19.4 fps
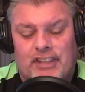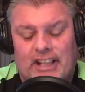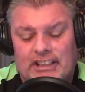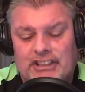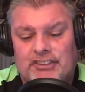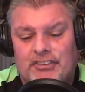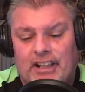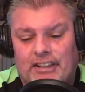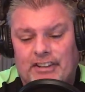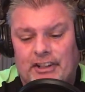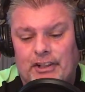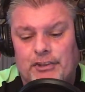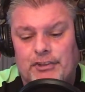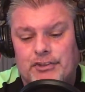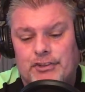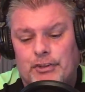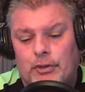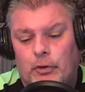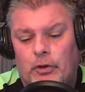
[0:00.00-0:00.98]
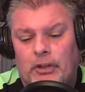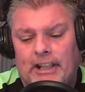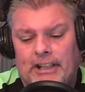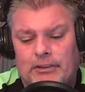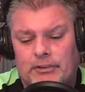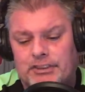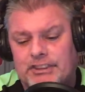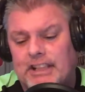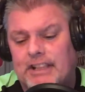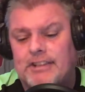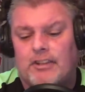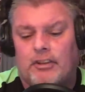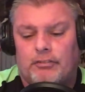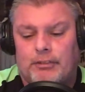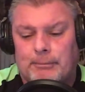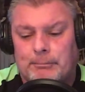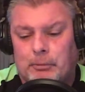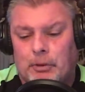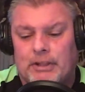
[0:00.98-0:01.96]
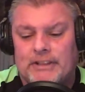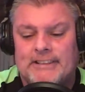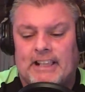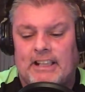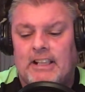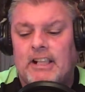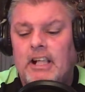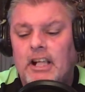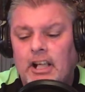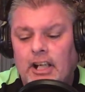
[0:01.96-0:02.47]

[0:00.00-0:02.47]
That's right. The Orlando Sentinel reports that